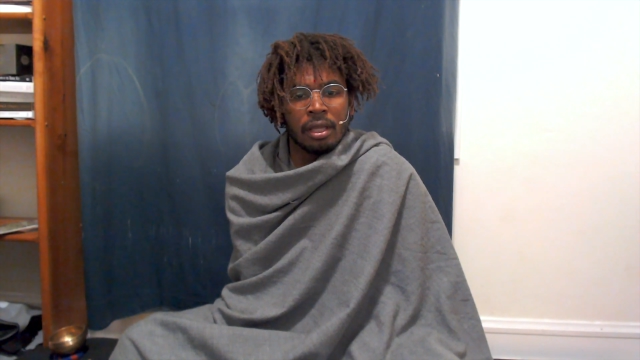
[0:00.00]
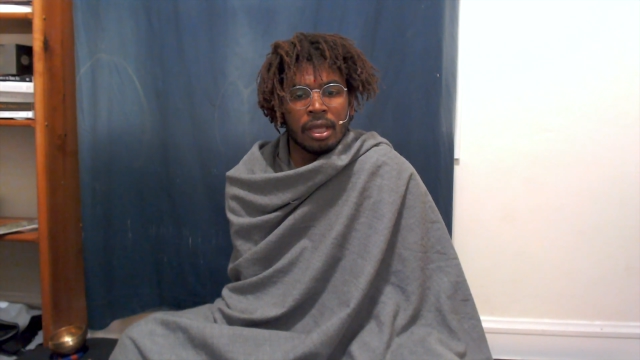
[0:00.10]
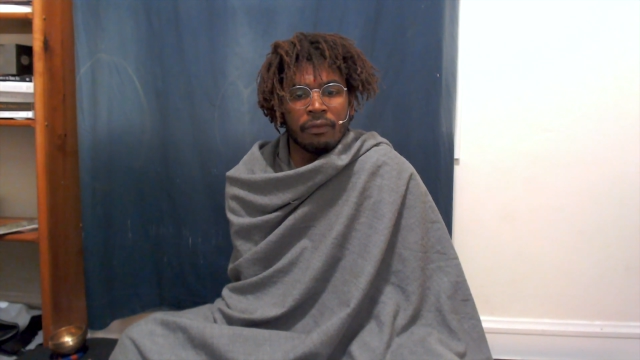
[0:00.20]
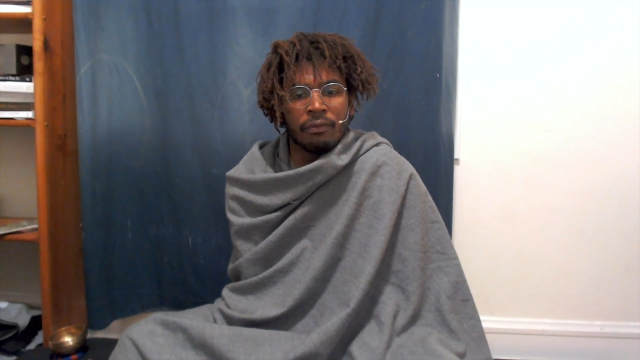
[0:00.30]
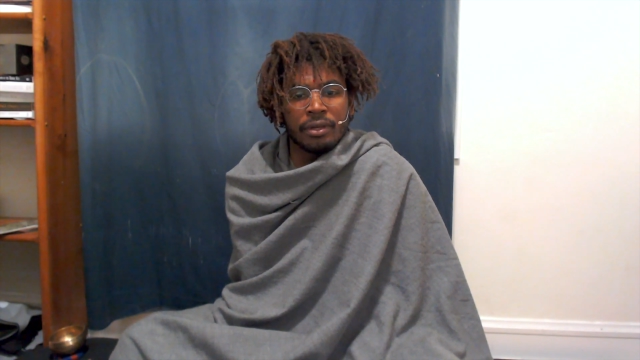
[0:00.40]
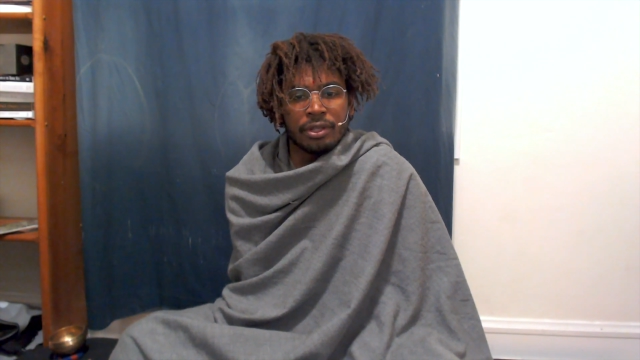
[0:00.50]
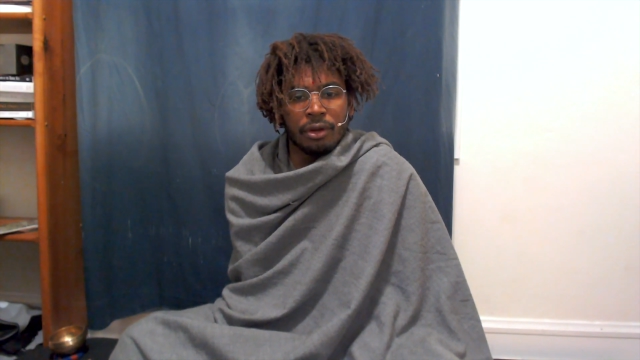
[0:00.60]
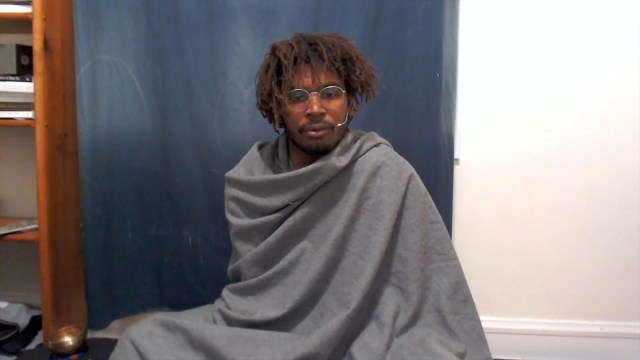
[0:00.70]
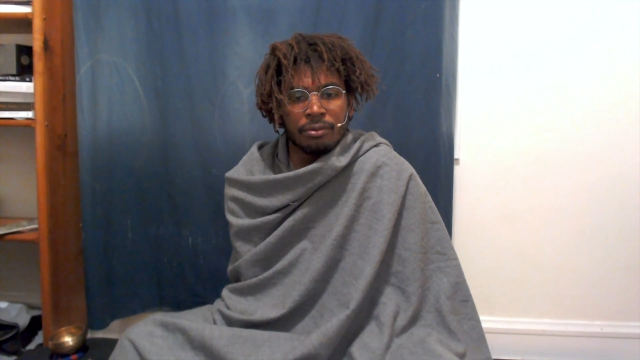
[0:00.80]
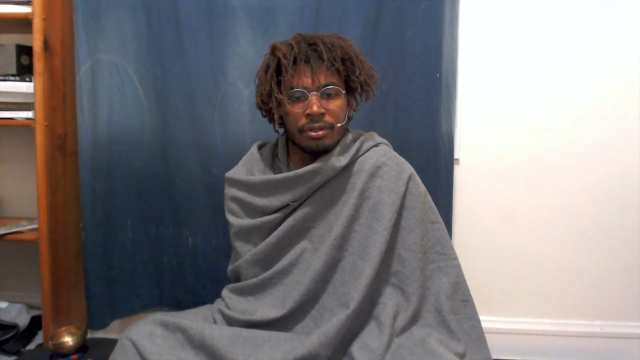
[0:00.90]
if we
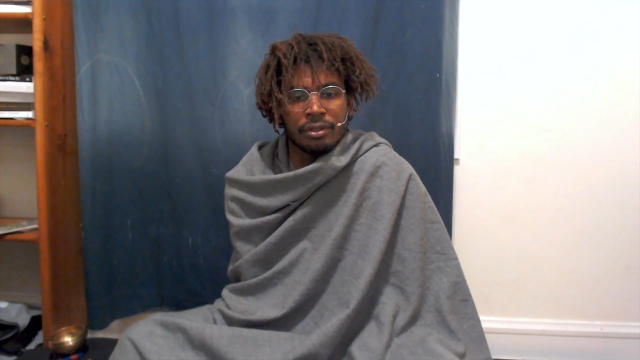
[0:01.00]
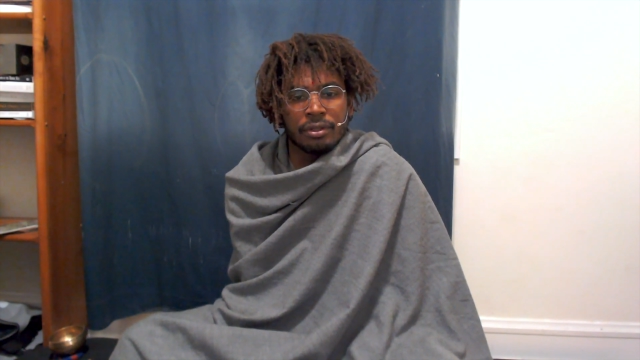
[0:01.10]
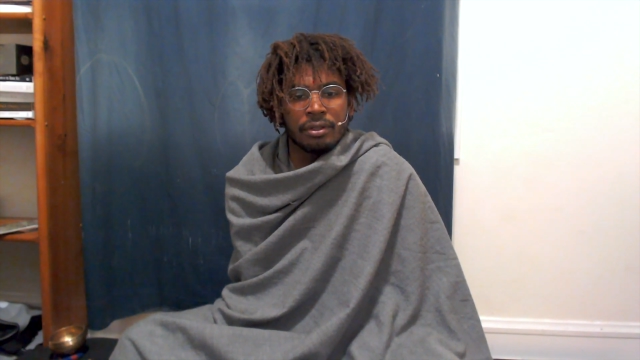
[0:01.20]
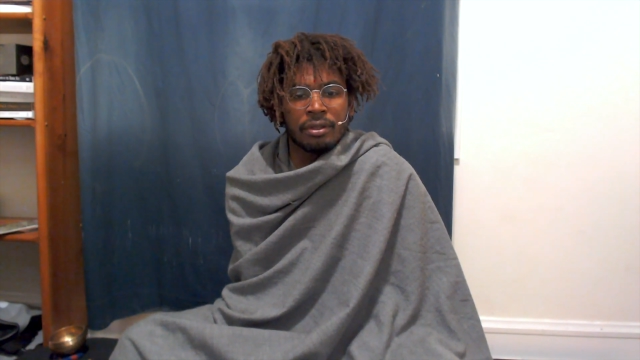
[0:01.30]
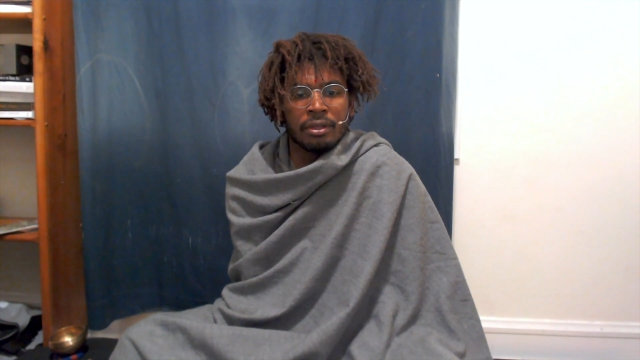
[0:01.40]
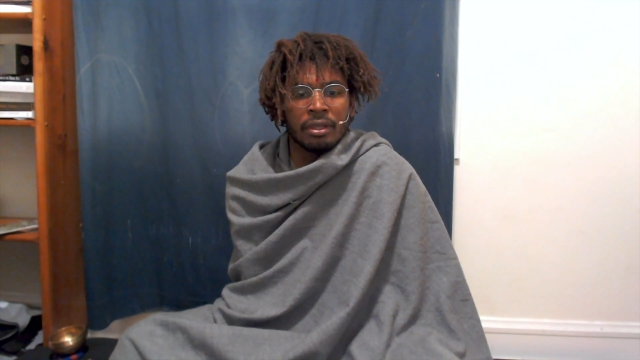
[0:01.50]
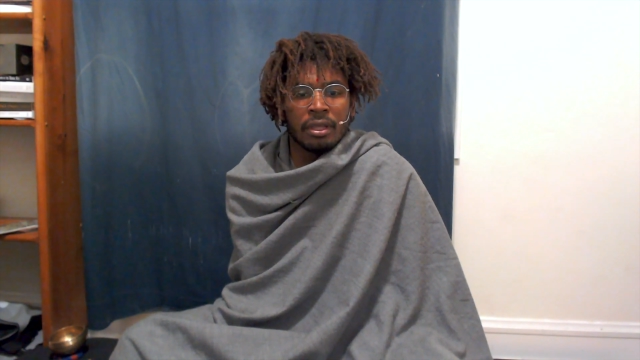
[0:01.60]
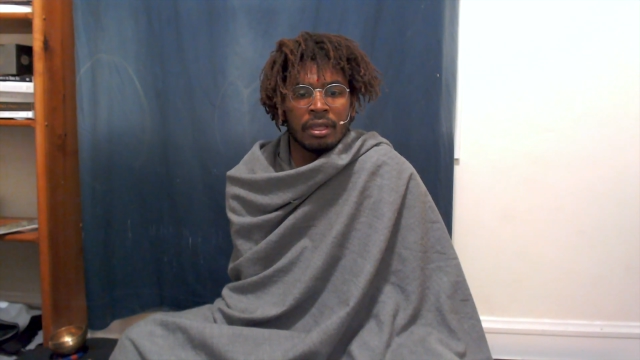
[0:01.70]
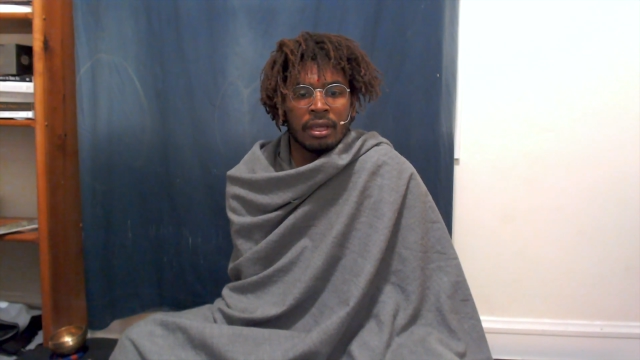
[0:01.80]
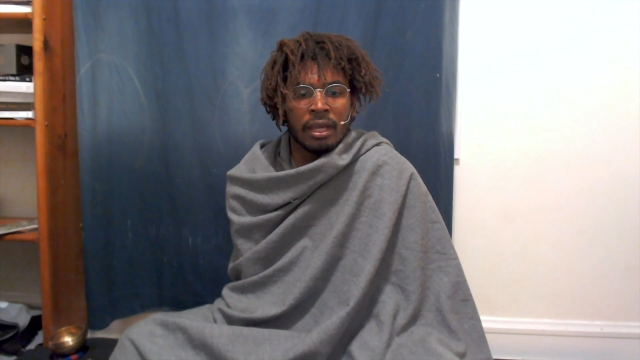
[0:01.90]
don't,
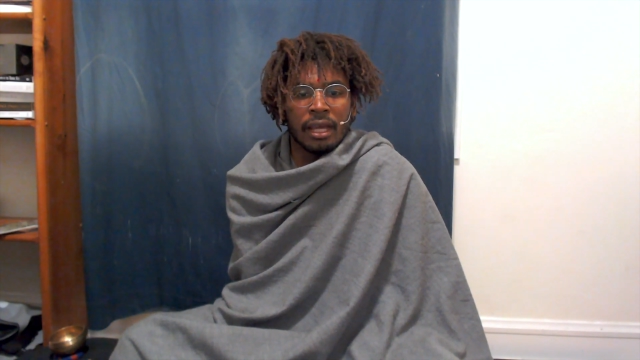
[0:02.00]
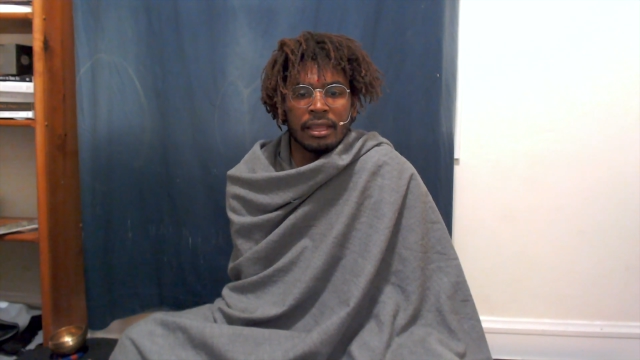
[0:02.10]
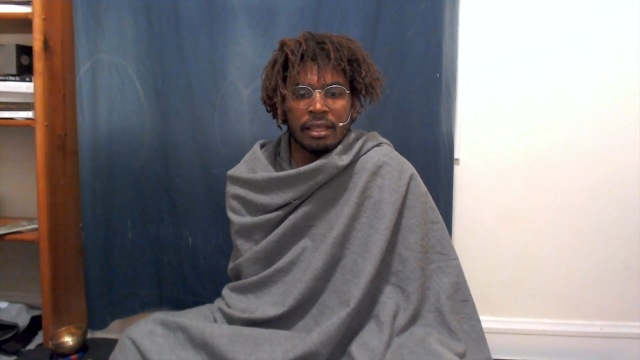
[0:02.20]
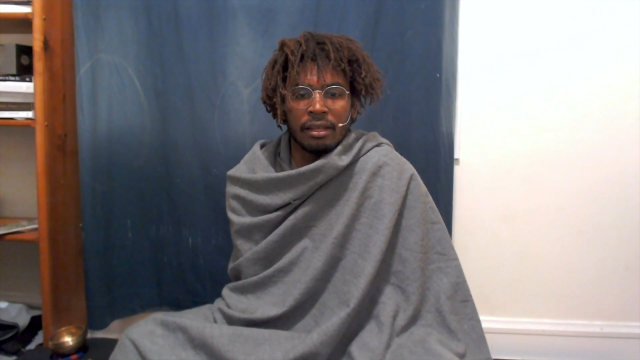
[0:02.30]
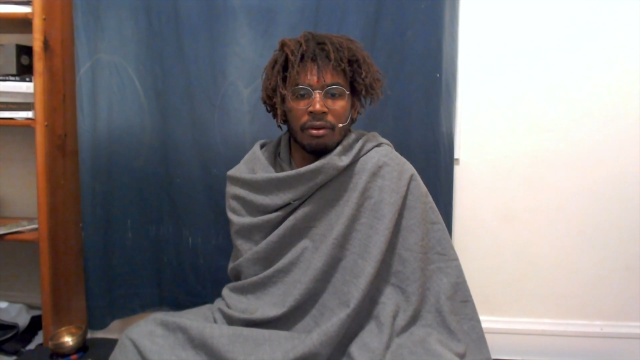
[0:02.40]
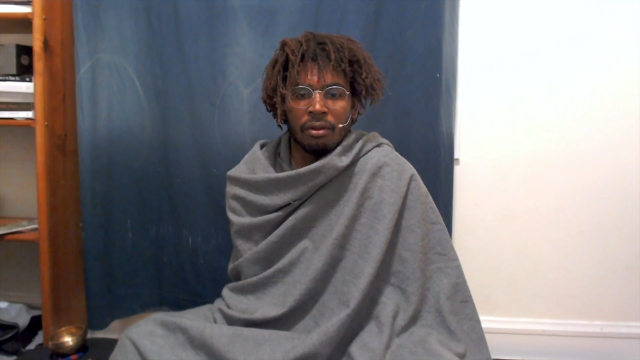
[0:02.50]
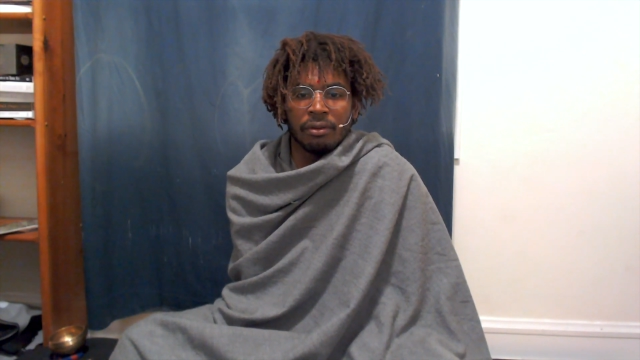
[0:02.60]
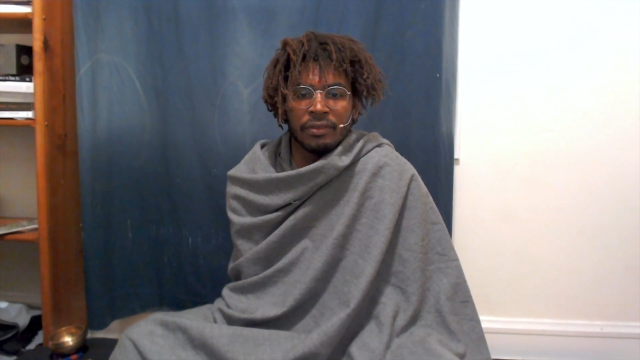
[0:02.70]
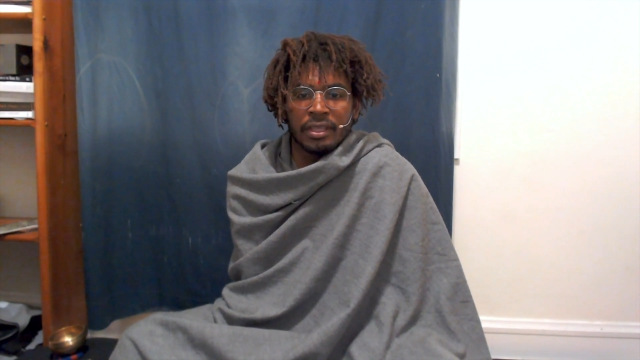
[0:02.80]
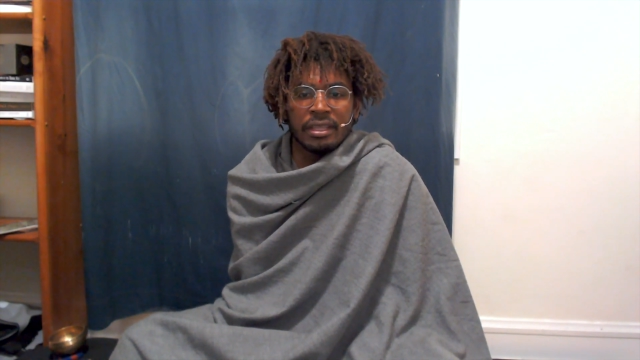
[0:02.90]
and then all
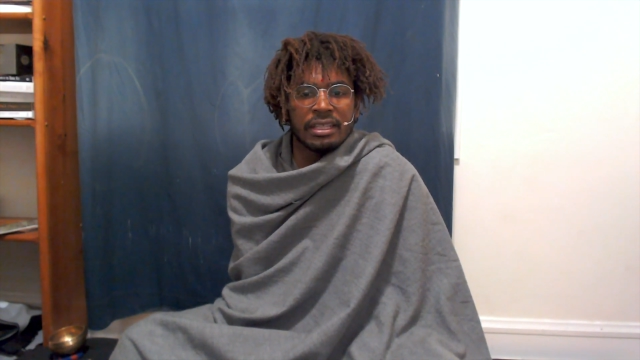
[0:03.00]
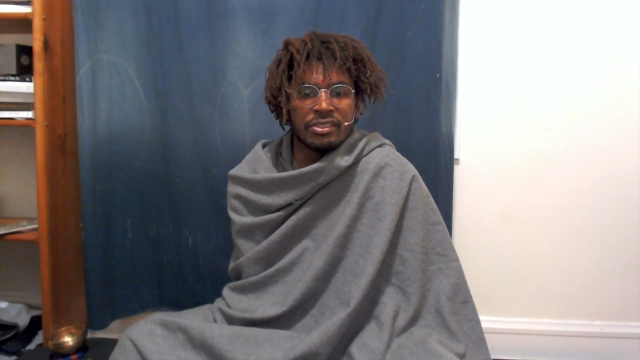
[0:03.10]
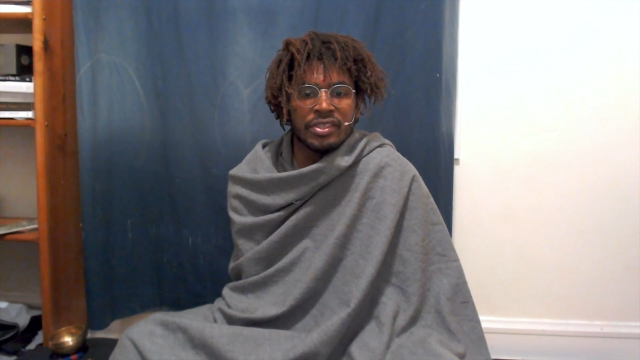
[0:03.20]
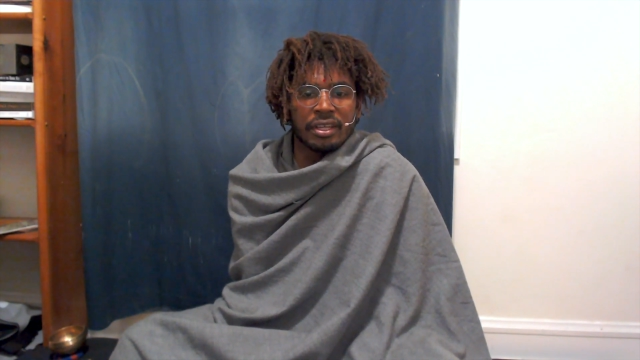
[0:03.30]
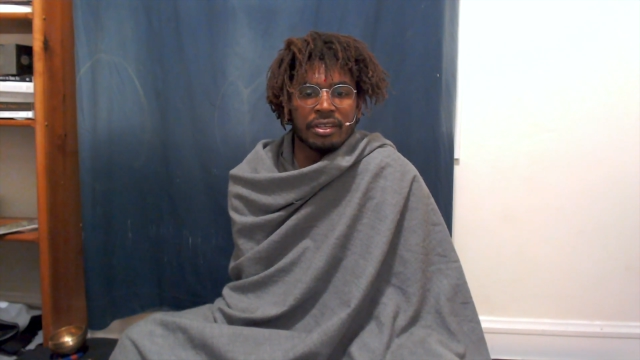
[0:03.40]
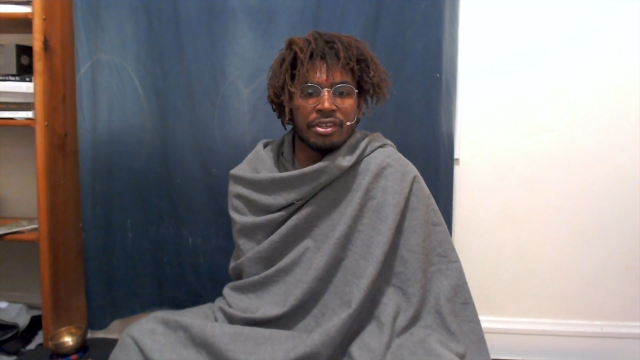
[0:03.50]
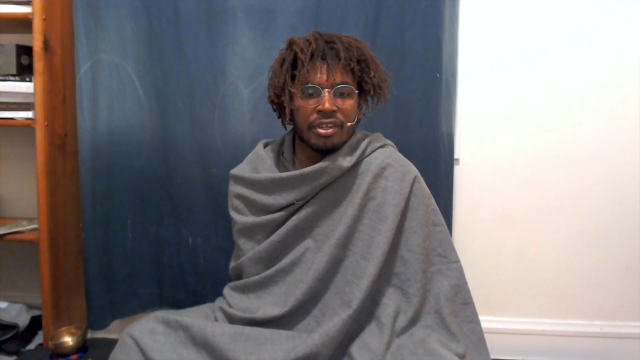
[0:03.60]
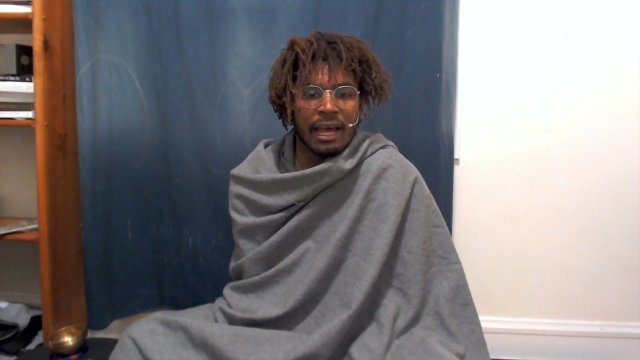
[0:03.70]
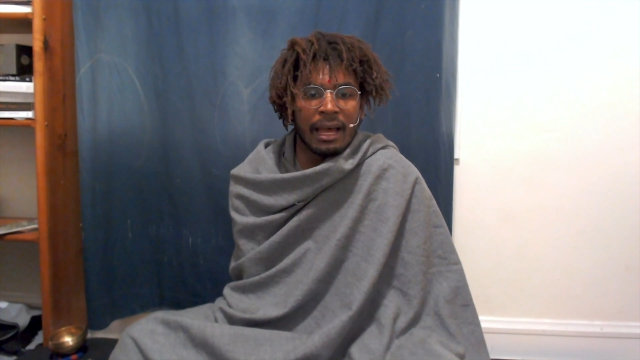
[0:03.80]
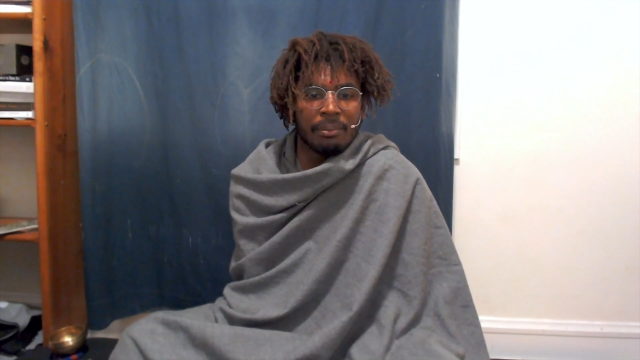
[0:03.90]
of the things that could
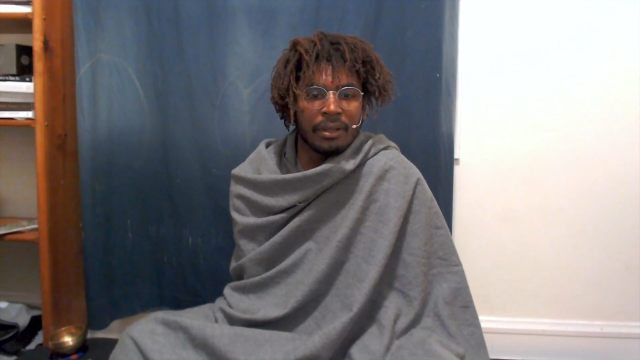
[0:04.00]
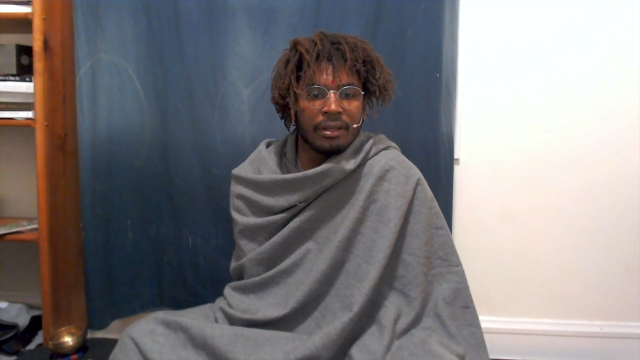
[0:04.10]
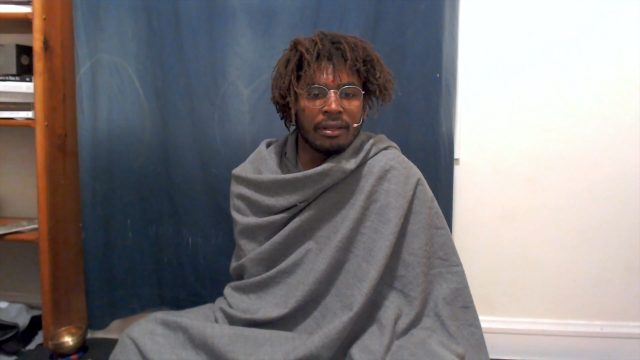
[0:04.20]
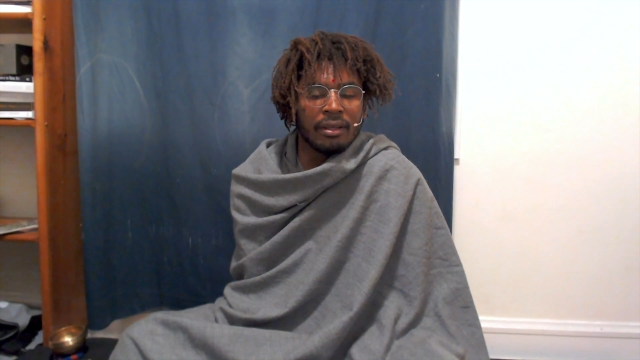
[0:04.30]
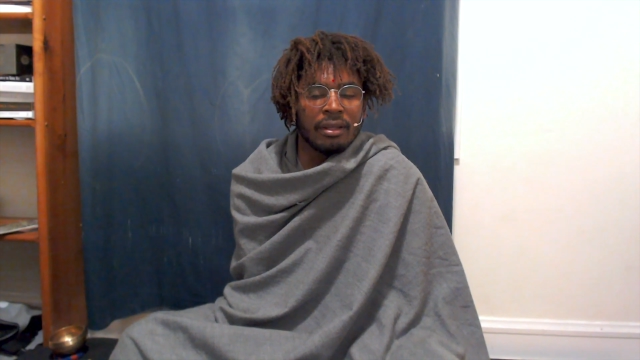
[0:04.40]
happen